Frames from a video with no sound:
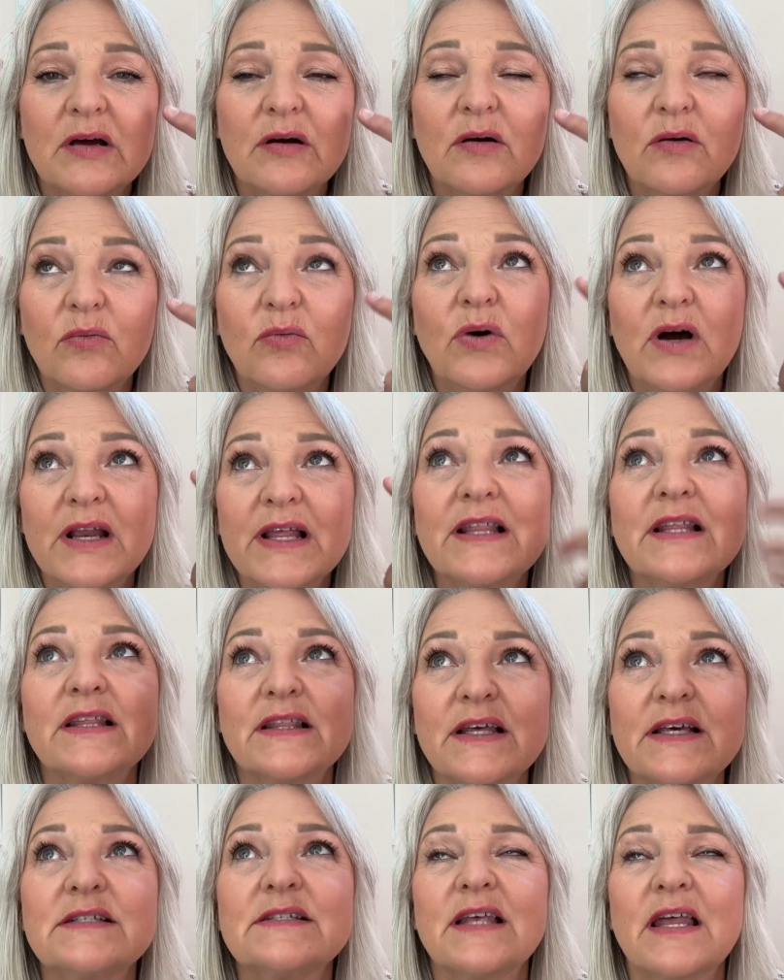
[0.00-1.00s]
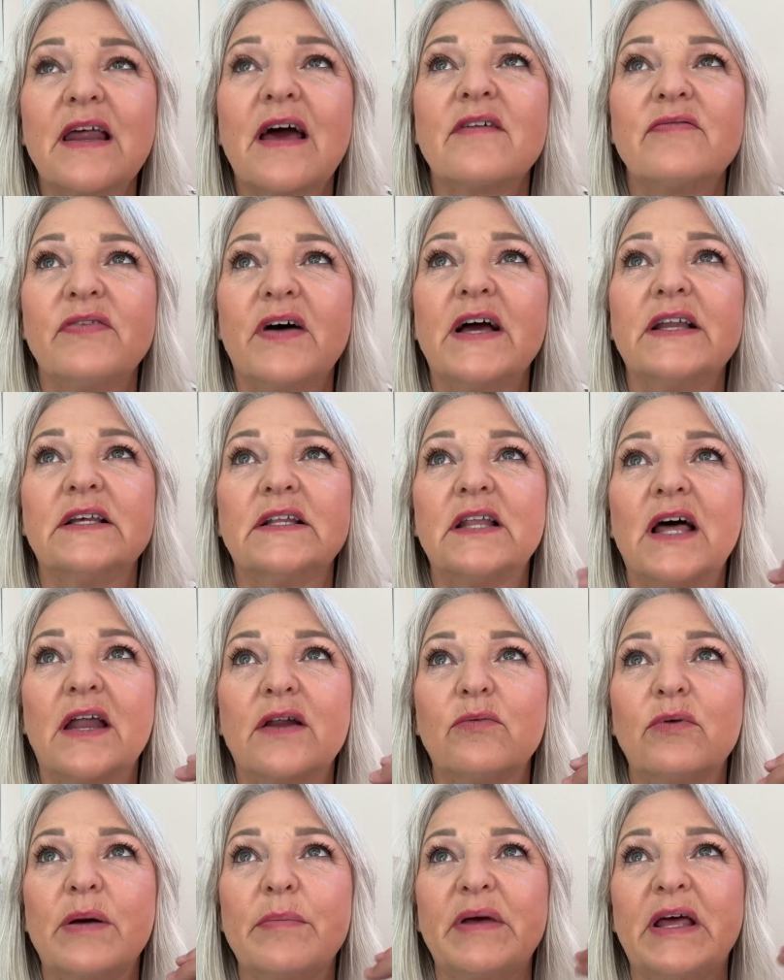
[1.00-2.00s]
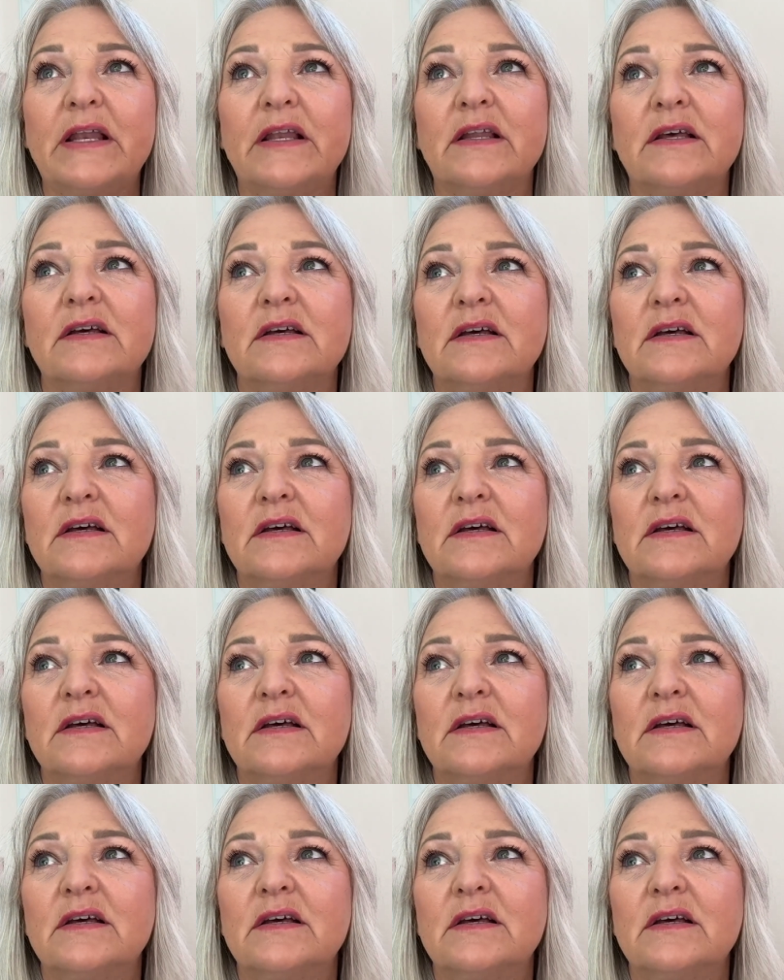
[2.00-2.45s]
one of the things that I find a lot of women